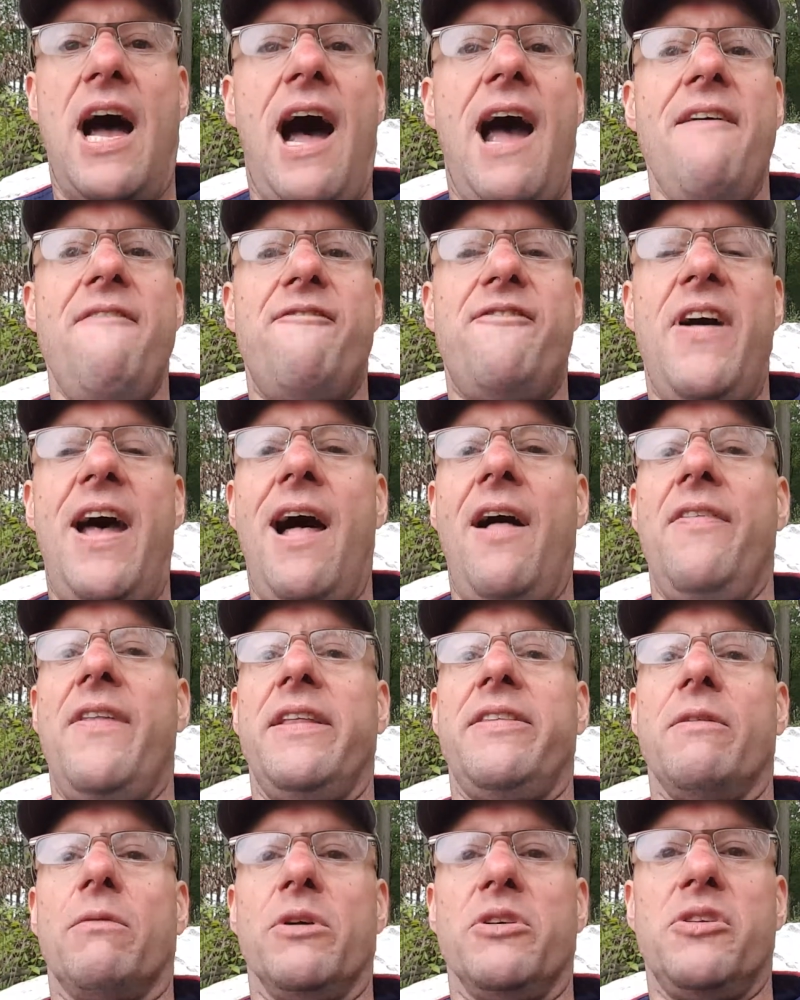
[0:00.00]
I found
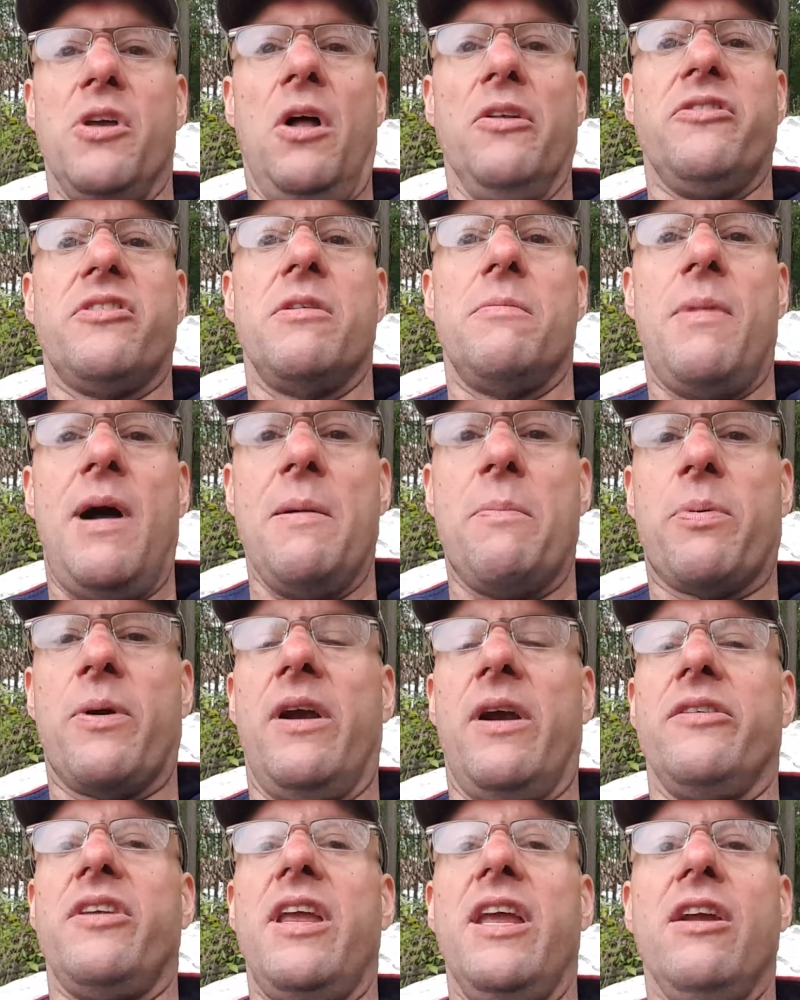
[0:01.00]
that the results of my
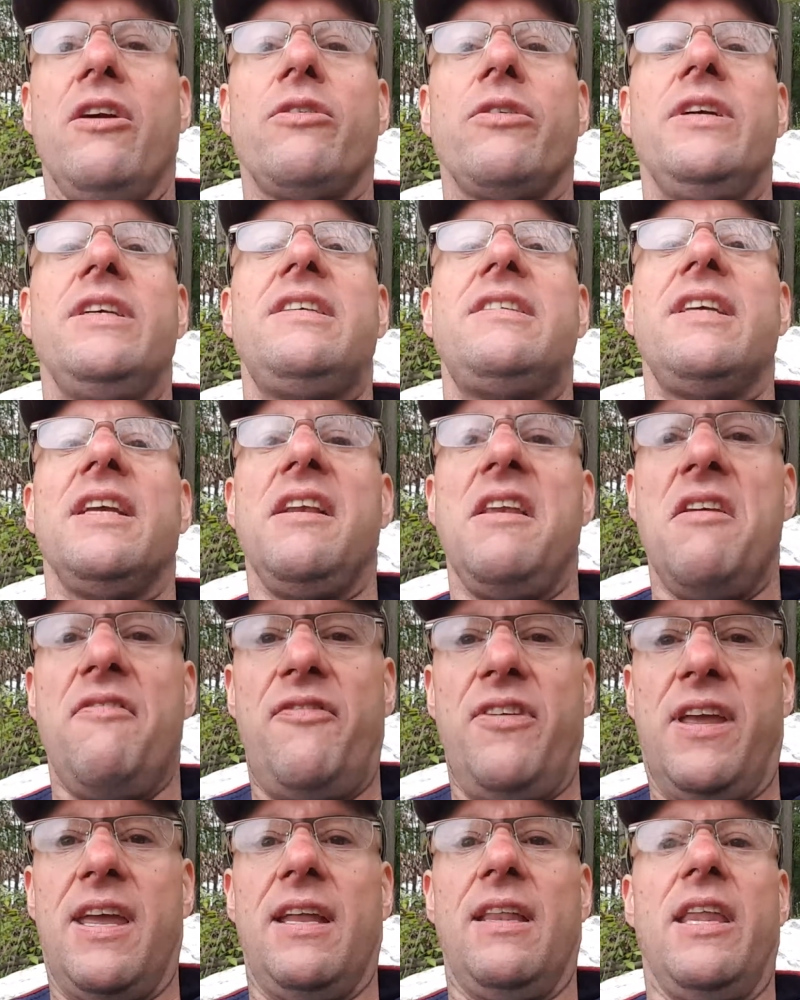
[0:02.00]
prayers increased
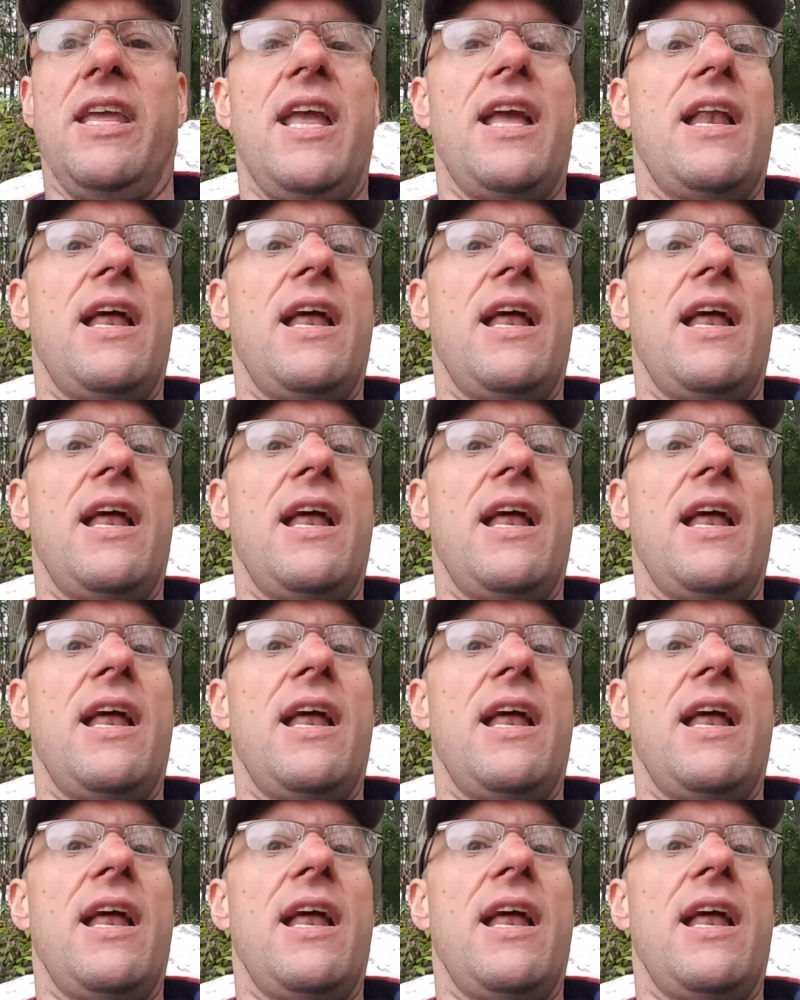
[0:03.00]
significantly,